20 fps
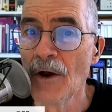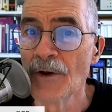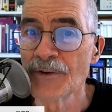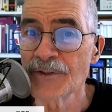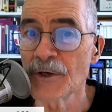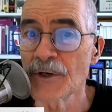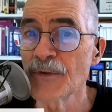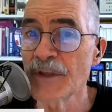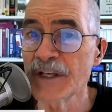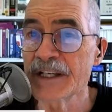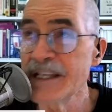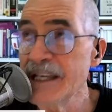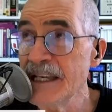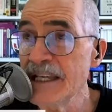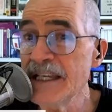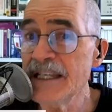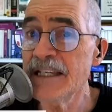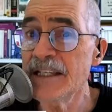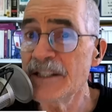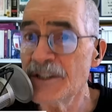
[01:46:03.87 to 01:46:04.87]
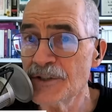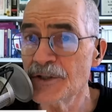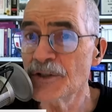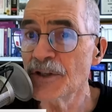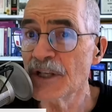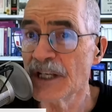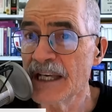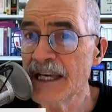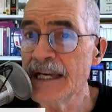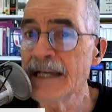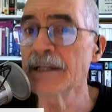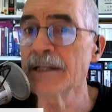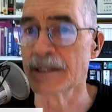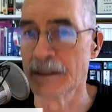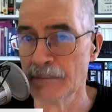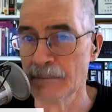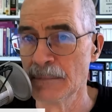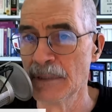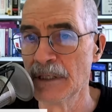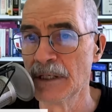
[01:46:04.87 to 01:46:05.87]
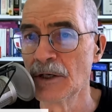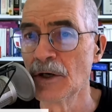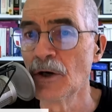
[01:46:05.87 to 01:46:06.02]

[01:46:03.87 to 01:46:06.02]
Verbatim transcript: So the keys to the kingdom